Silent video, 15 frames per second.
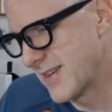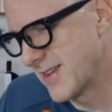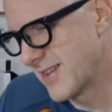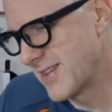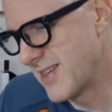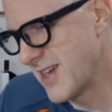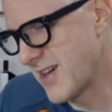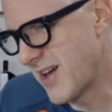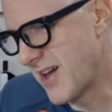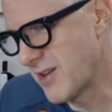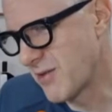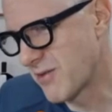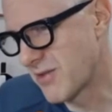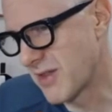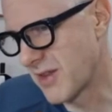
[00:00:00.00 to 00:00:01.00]
yeah, I
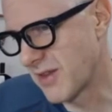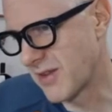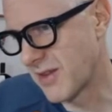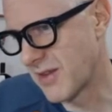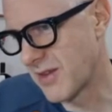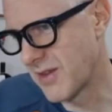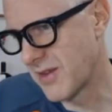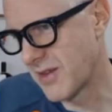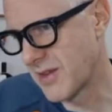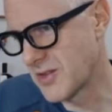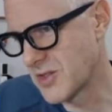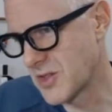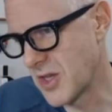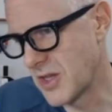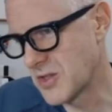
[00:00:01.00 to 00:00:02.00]
don't think
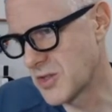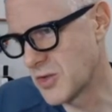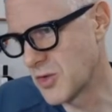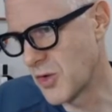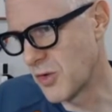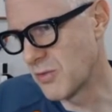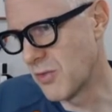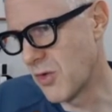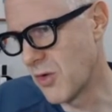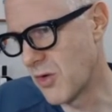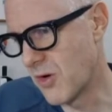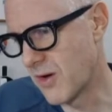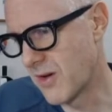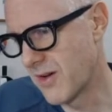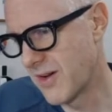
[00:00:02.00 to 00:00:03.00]
it's no
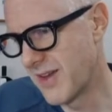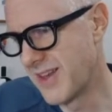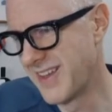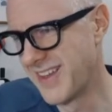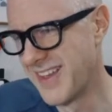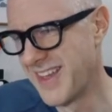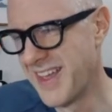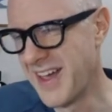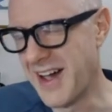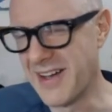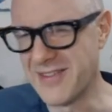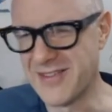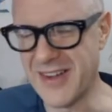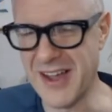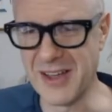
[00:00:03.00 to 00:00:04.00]
more a
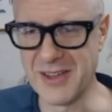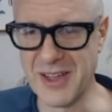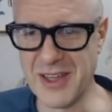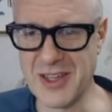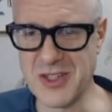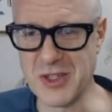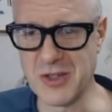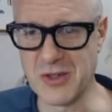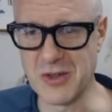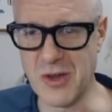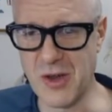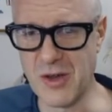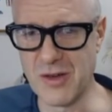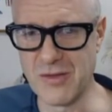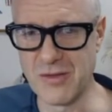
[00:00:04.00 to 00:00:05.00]
violation
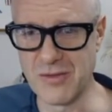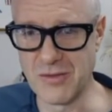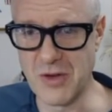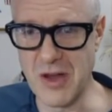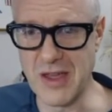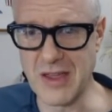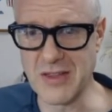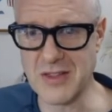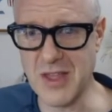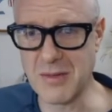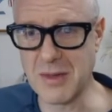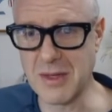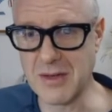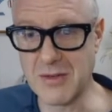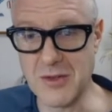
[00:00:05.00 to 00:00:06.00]
of rights. I
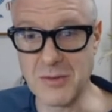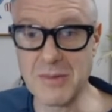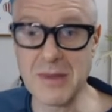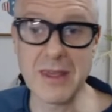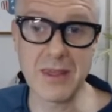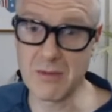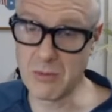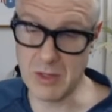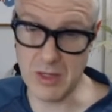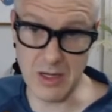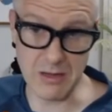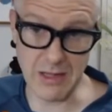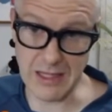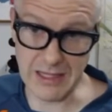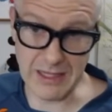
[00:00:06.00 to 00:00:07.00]
mean, to me, when
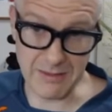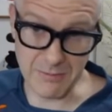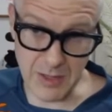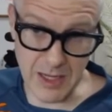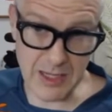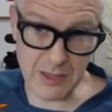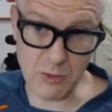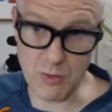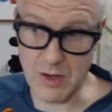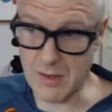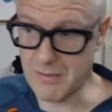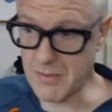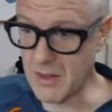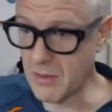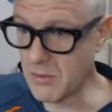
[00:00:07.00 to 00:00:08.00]
I grew
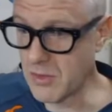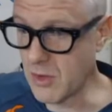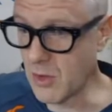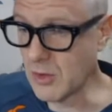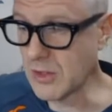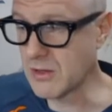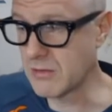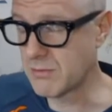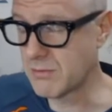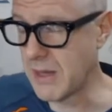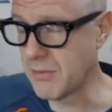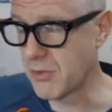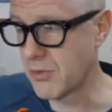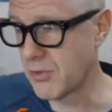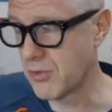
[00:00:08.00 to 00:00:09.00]
up, the only
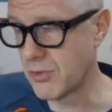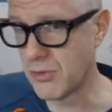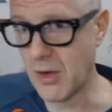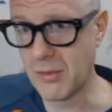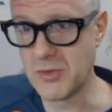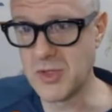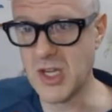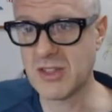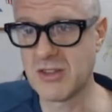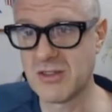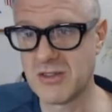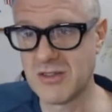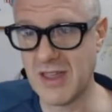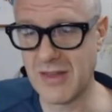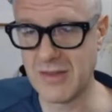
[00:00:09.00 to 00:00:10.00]
people who
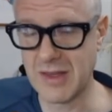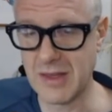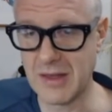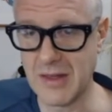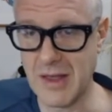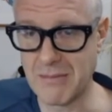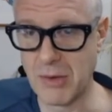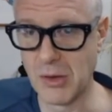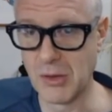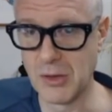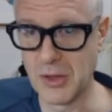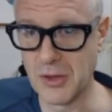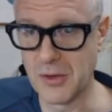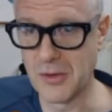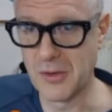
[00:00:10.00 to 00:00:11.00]
objected to having like
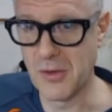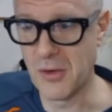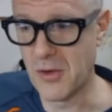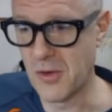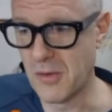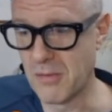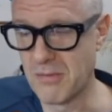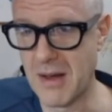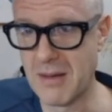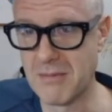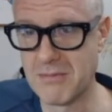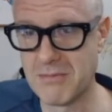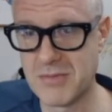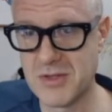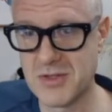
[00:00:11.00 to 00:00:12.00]
polio or
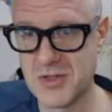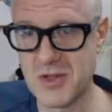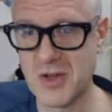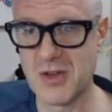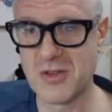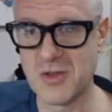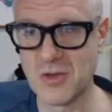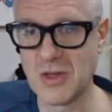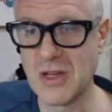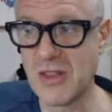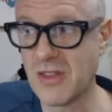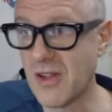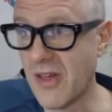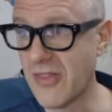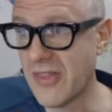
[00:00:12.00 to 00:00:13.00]
mumps shots or
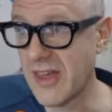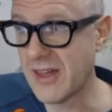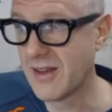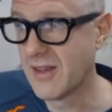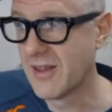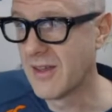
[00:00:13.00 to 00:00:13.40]
anything like that